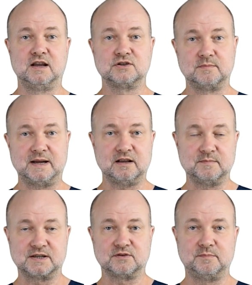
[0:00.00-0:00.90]
traumatic
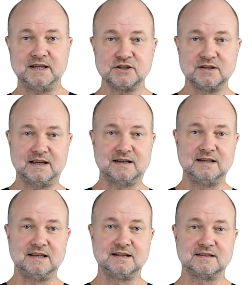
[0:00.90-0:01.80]
masturbation
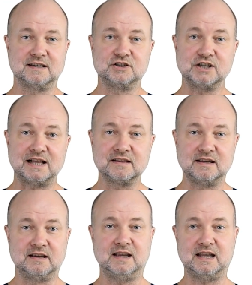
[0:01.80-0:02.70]
techniques,
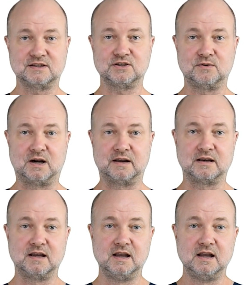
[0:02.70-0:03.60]
jelqing, and so on.